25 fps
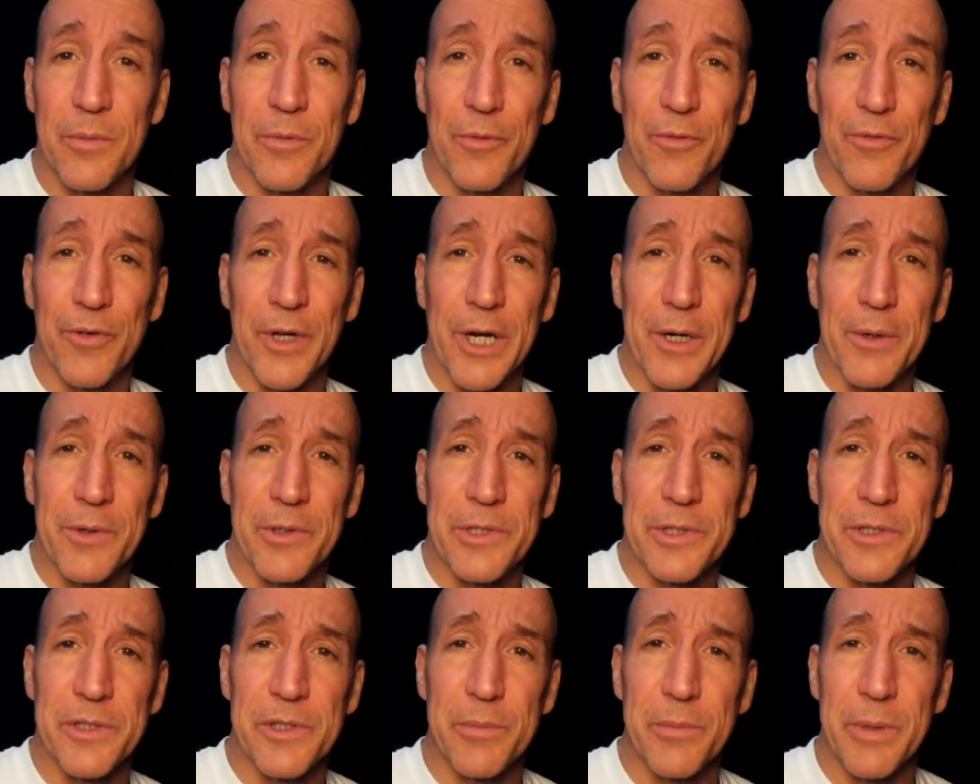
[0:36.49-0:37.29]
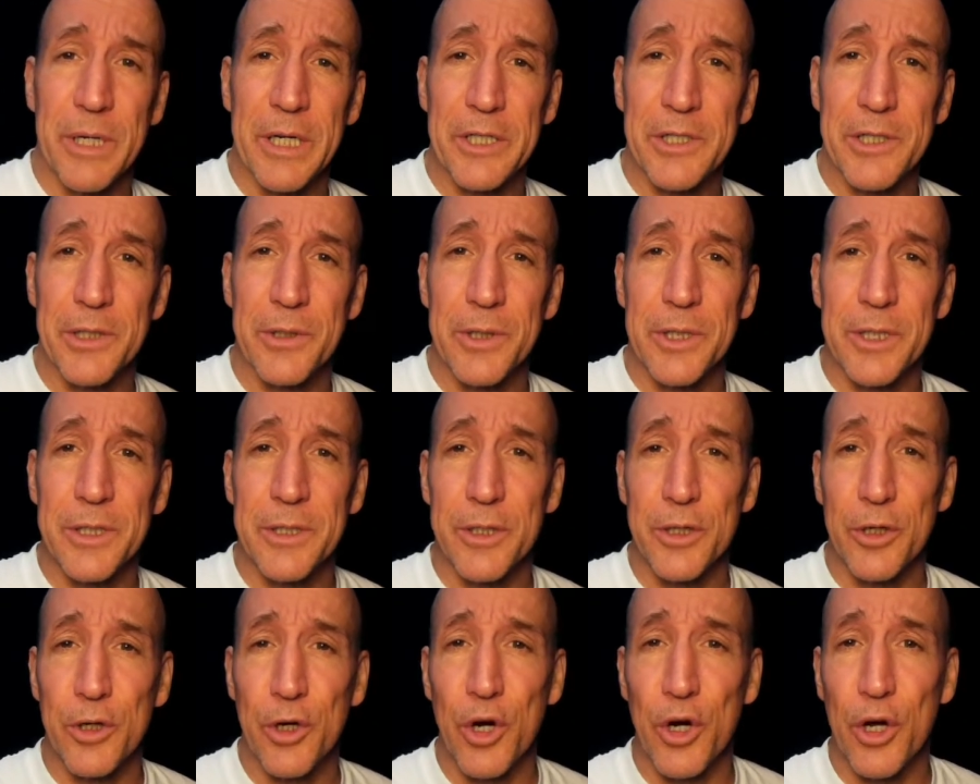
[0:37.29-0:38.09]
viruses and bacteria
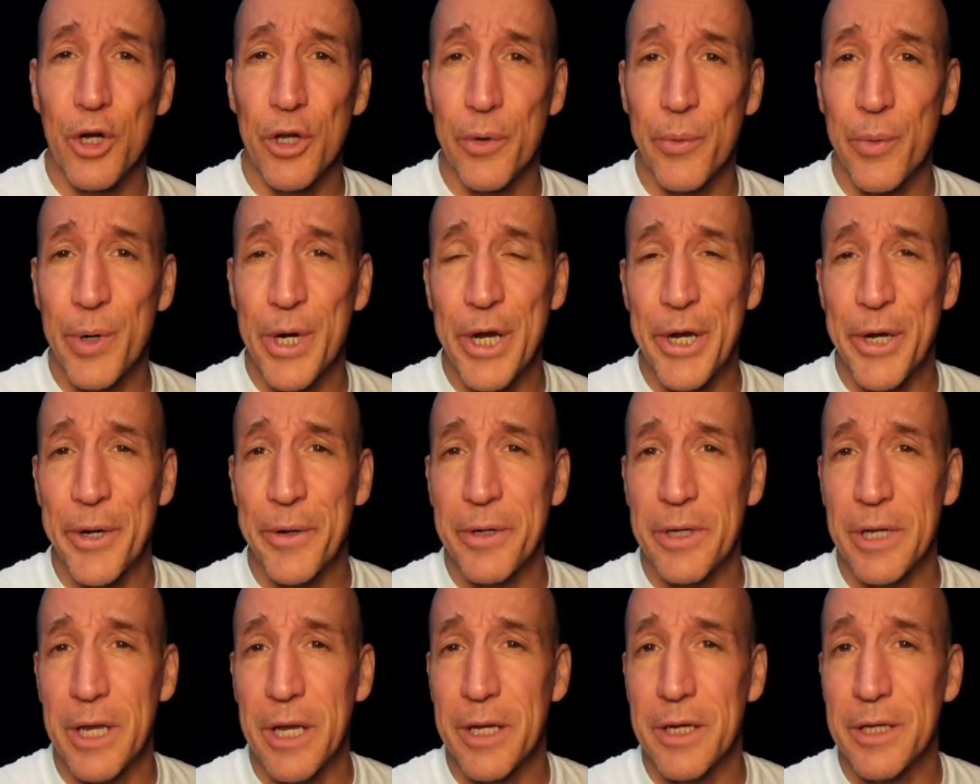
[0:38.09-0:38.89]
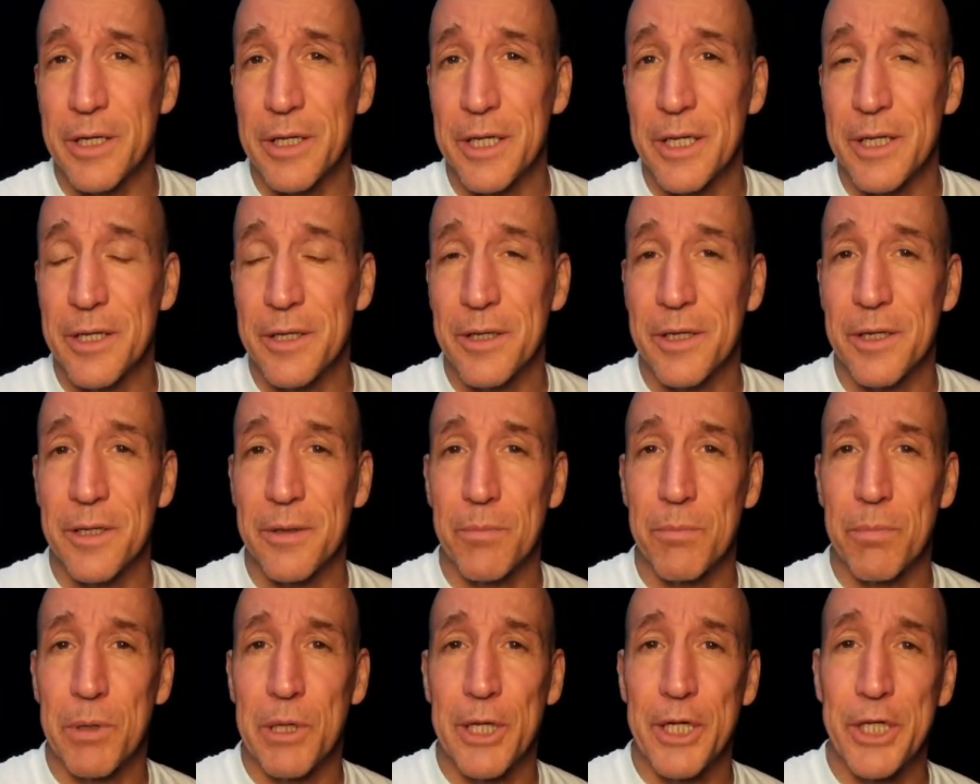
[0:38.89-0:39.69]
that are all around, and it can
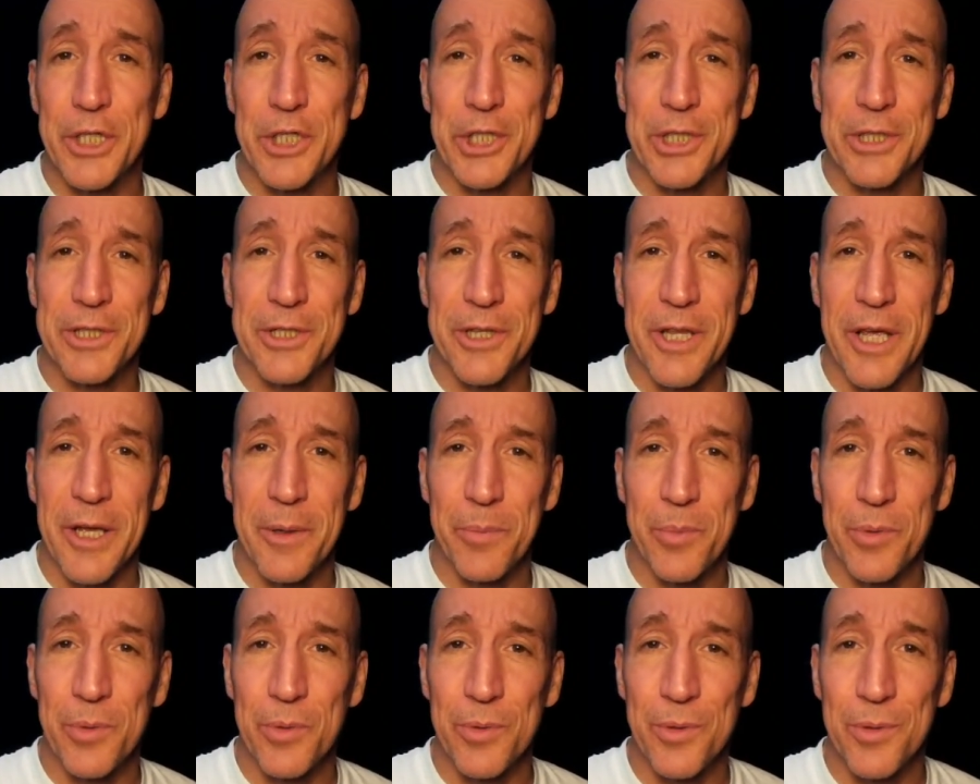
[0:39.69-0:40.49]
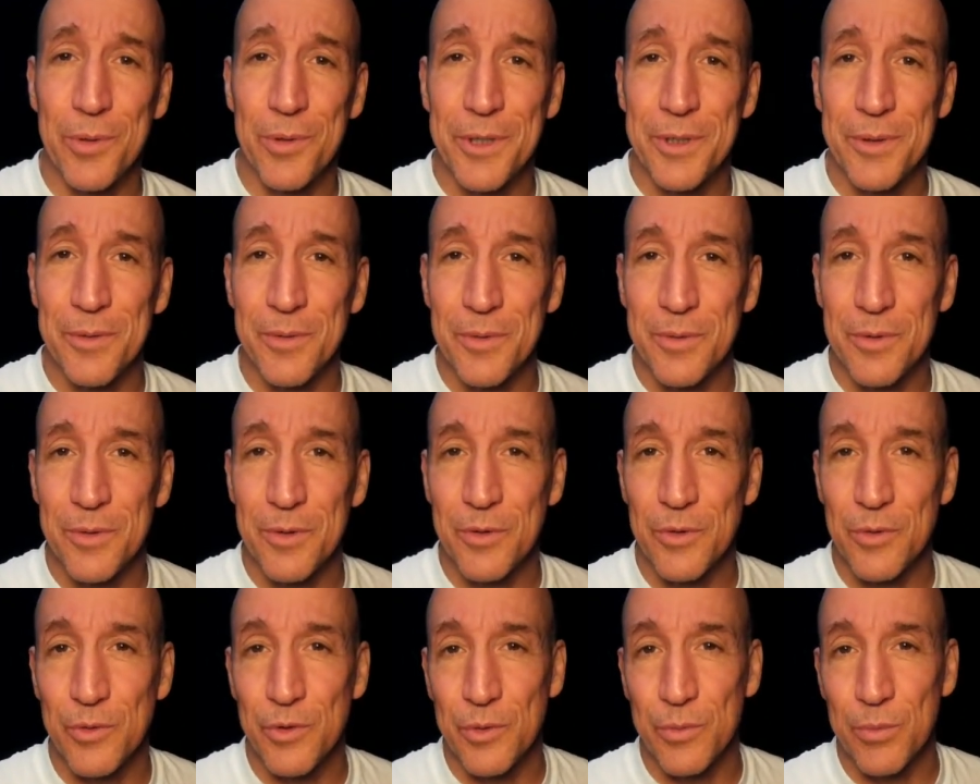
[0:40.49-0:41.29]
plunge into that pool and
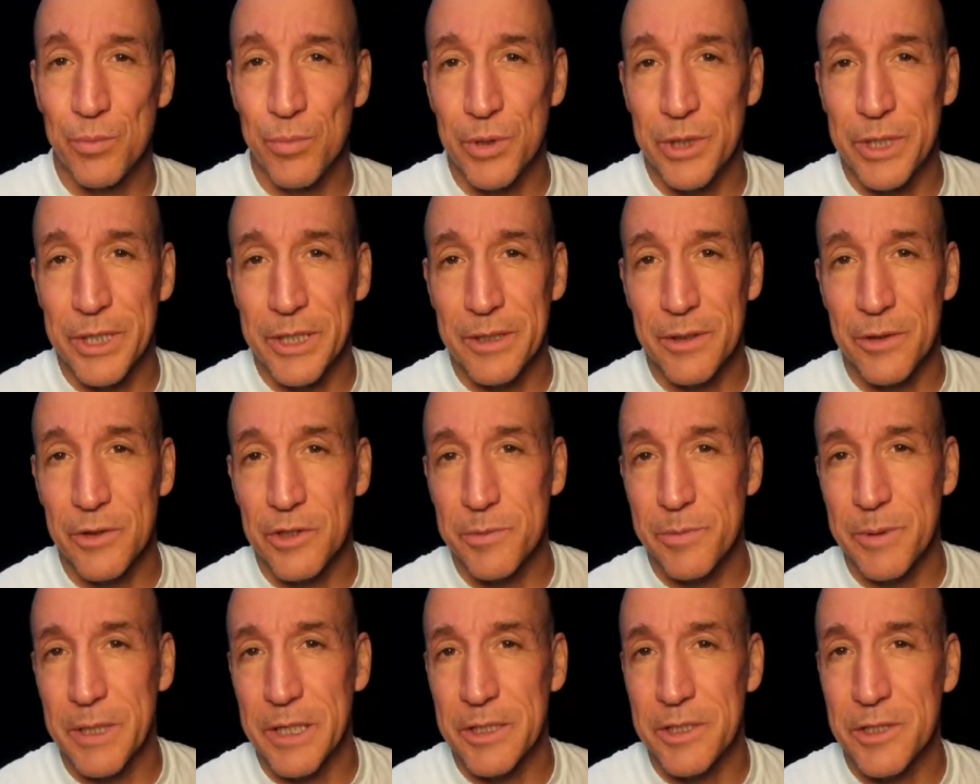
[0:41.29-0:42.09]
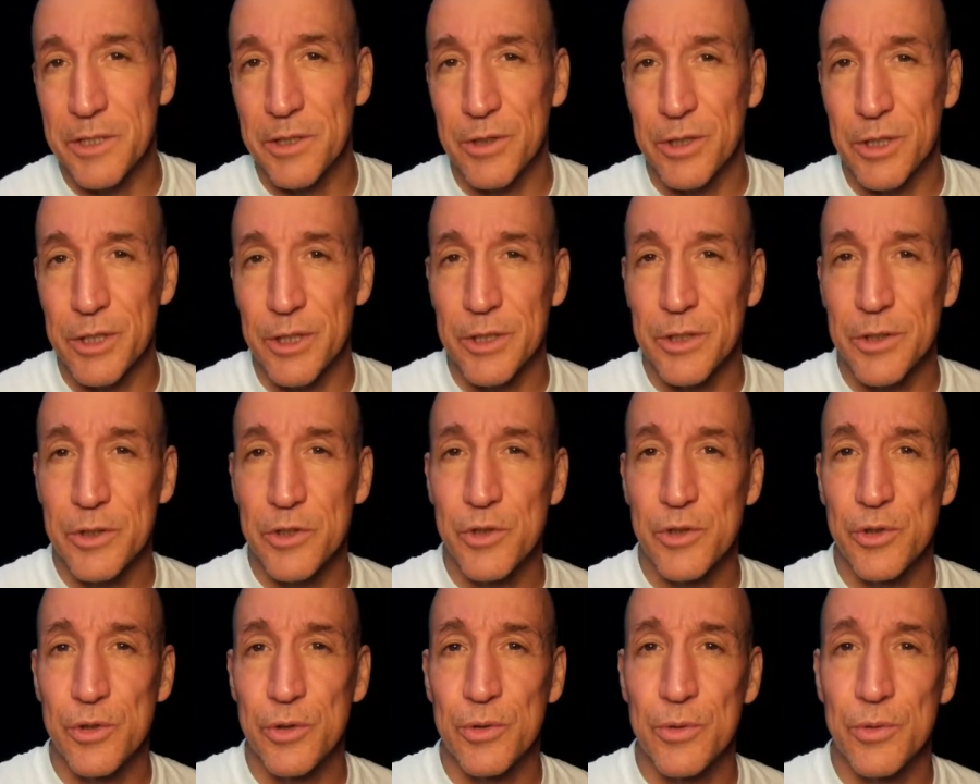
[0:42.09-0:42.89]
bring those bacteria
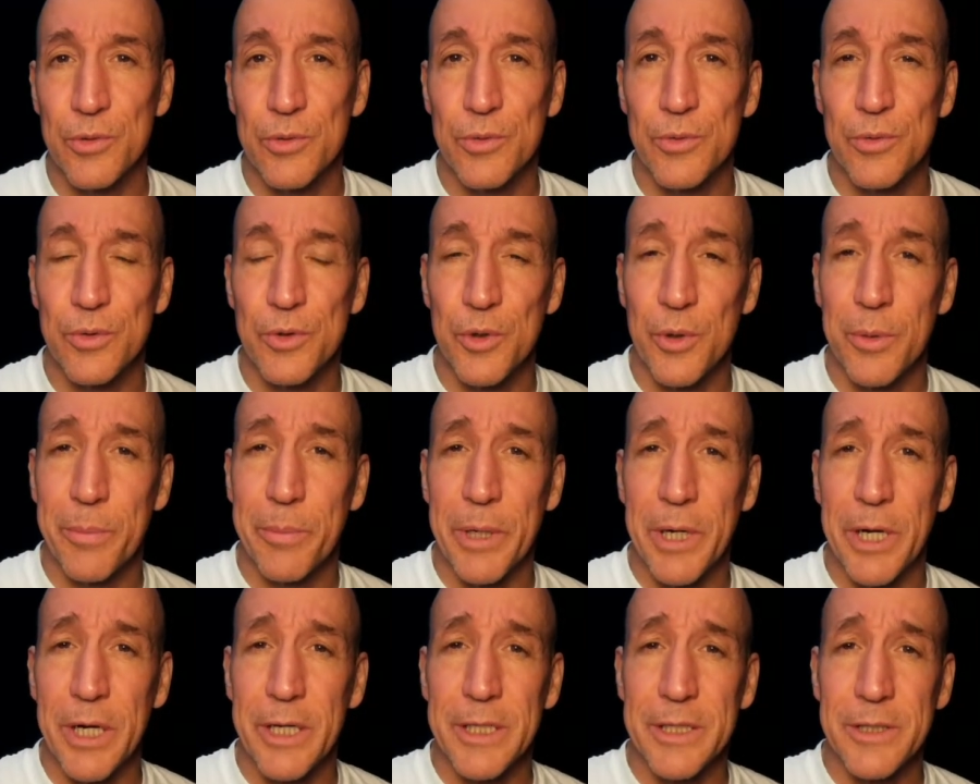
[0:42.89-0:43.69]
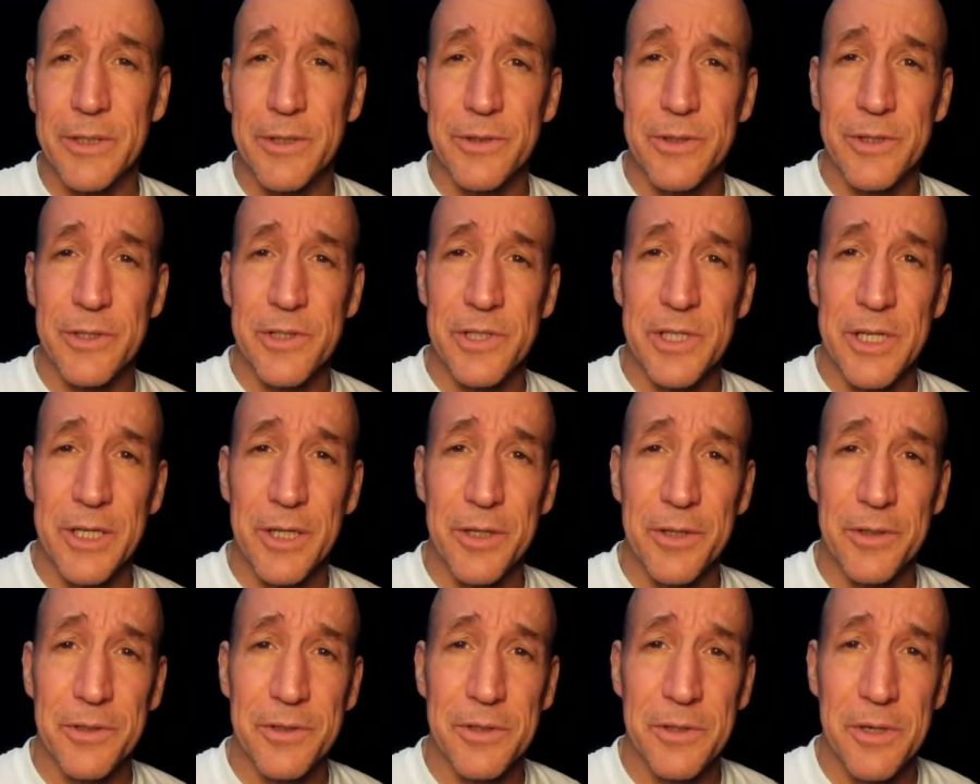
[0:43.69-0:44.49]
to your body, to the
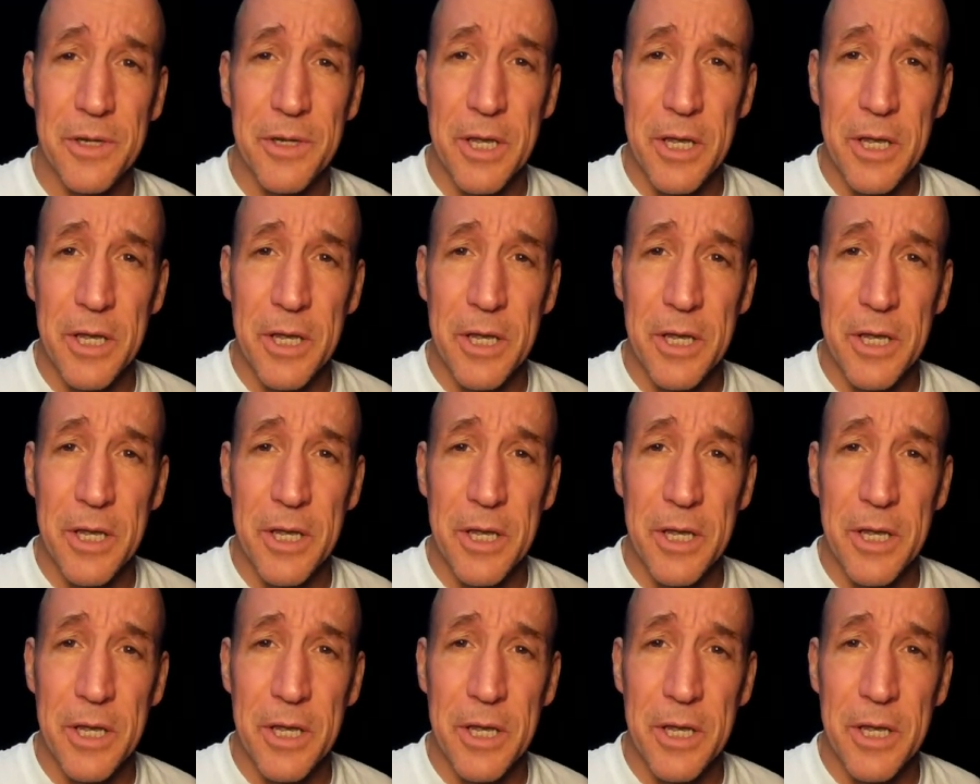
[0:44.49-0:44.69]
cells